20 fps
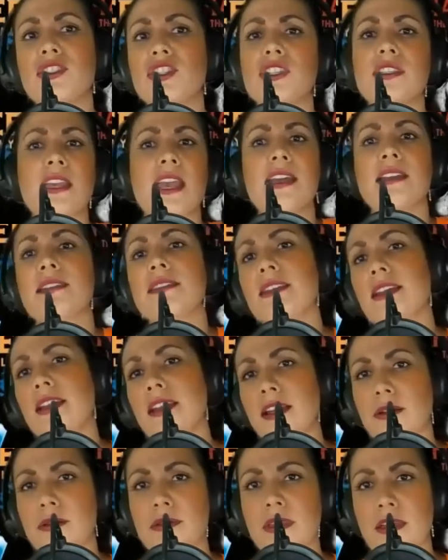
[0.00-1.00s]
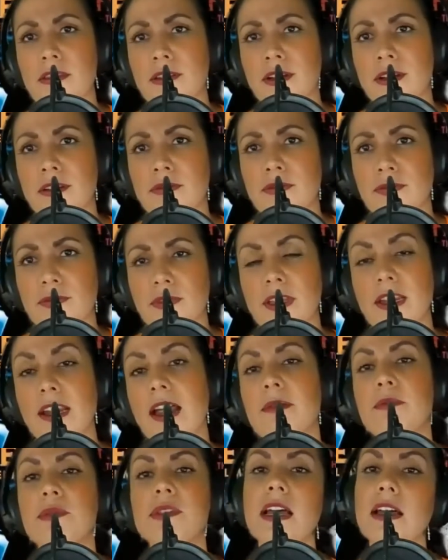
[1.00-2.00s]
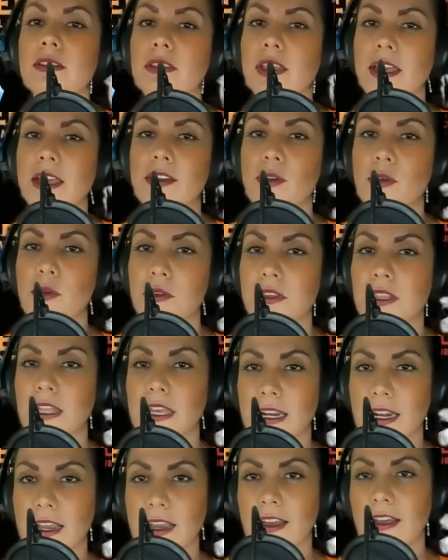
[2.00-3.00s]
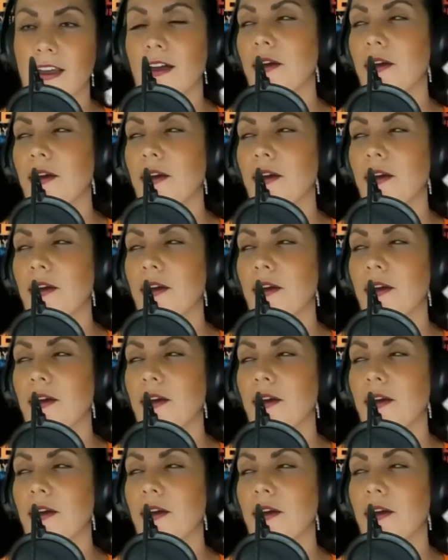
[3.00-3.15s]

just can't sit here without I sound like an old lady.